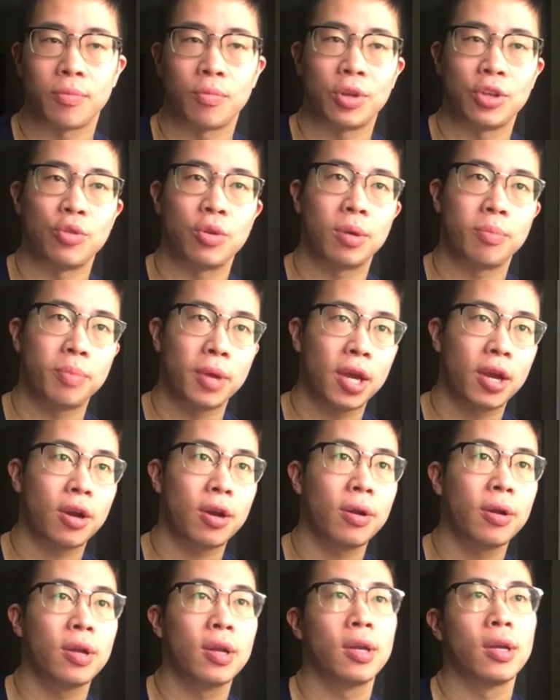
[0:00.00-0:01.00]
When you
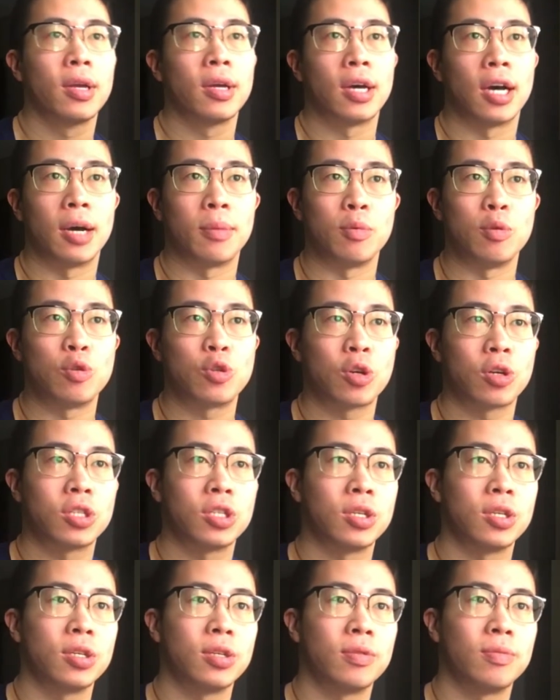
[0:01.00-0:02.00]
compare, you start
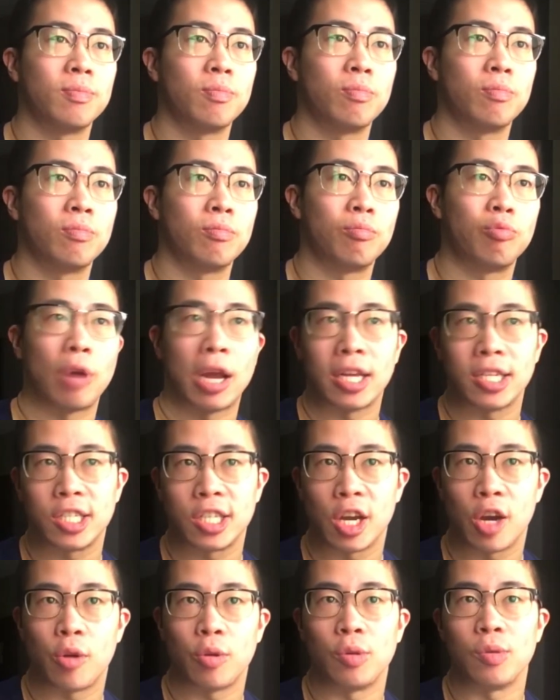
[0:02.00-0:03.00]
to branch
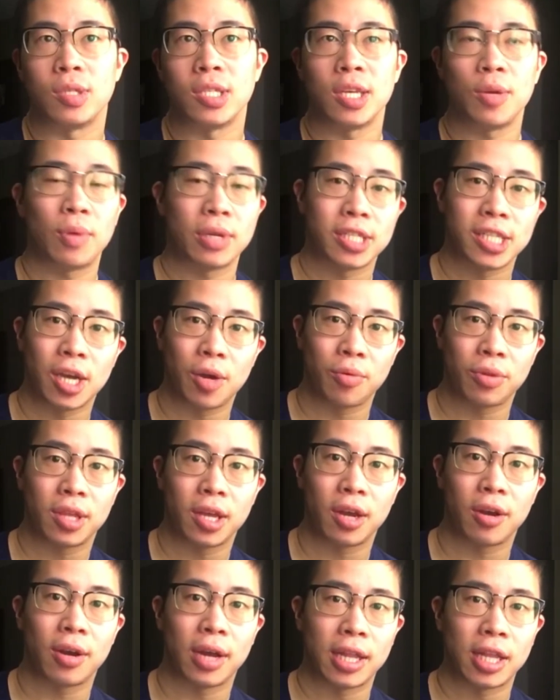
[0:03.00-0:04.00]
out, you see what's out
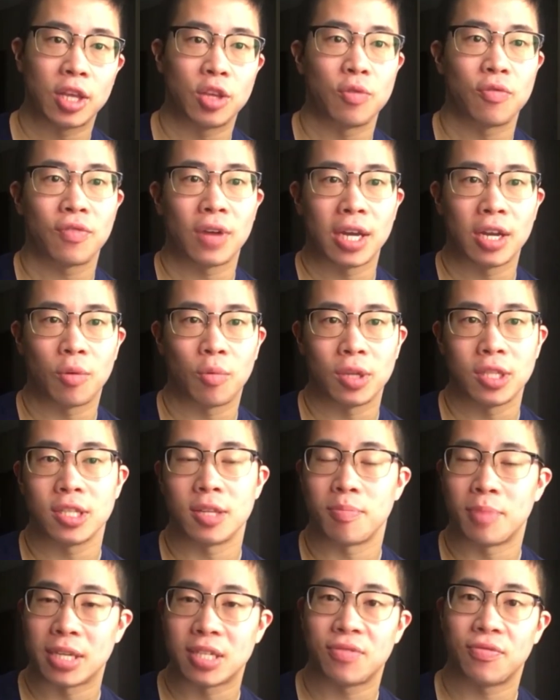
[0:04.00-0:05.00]
there, and then you find out what's the
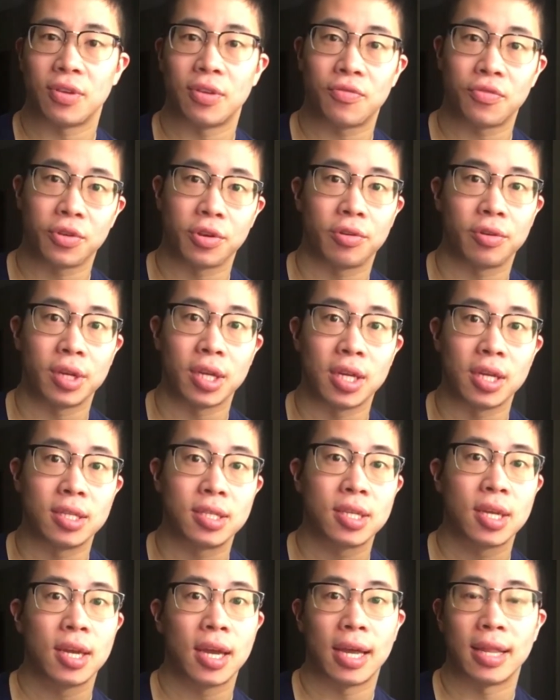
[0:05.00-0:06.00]
best fit for your needs,
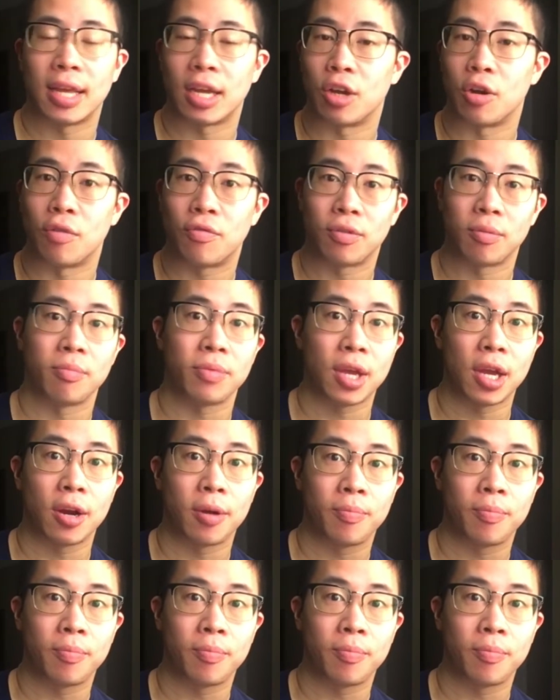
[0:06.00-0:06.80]
and then go from there.